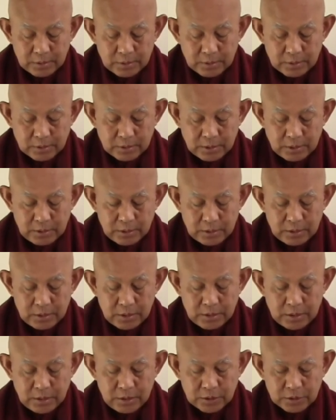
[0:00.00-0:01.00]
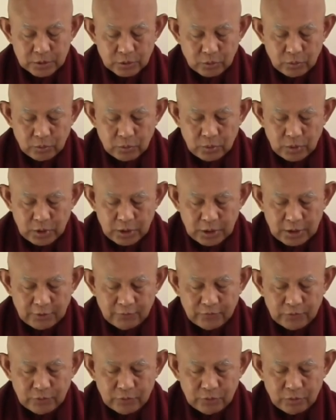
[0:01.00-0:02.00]
Okay. So if
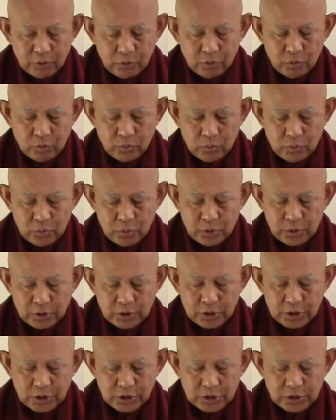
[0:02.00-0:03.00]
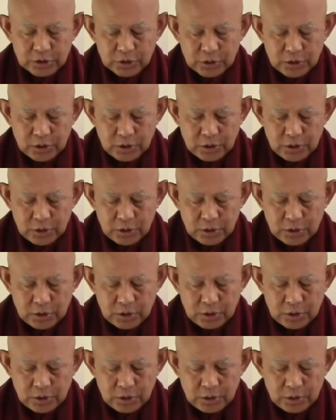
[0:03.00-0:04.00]
you know these
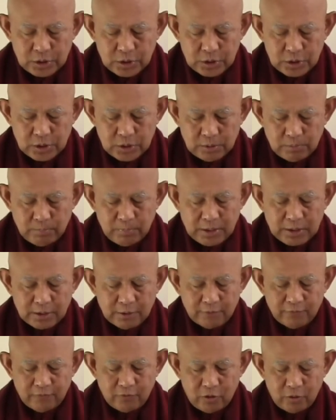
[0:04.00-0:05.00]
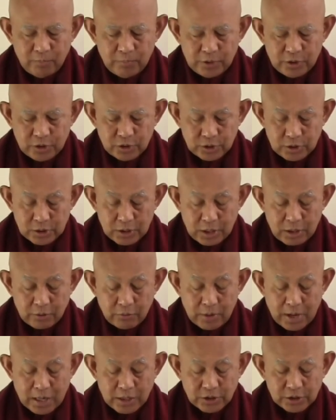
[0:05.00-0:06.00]
mental formation
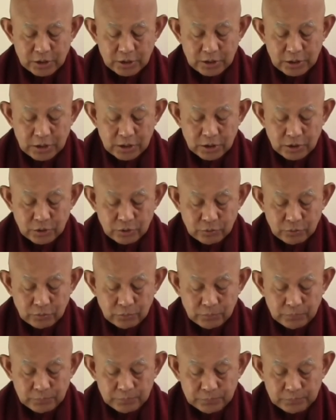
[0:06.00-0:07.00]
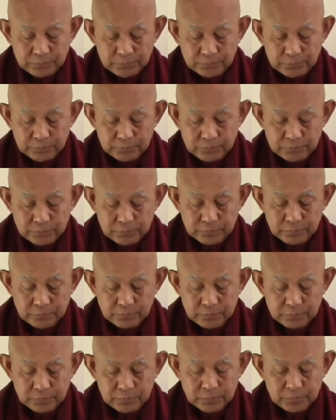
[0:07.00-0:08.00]
arising in you,
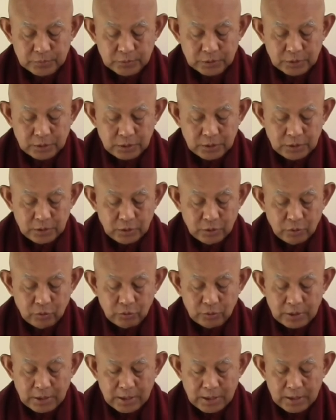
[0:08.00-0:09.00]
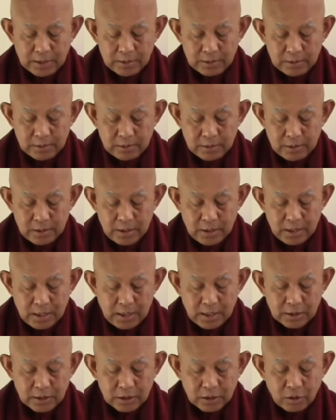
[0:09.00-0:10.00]
okay, know that. And
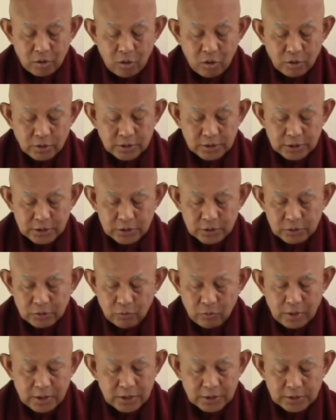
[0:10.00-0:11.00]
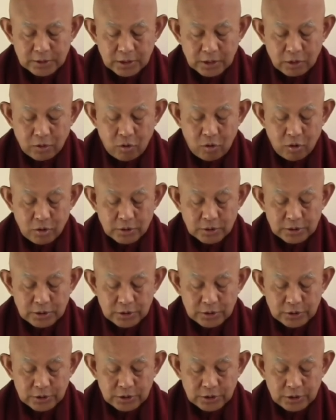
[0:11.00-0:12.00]
the causes, what is the
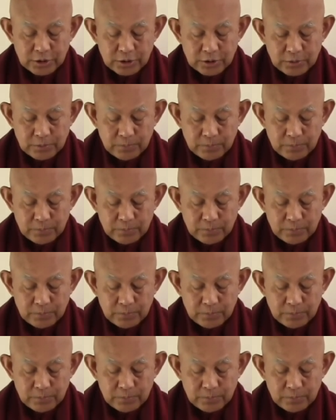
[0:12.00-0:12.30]
causes here?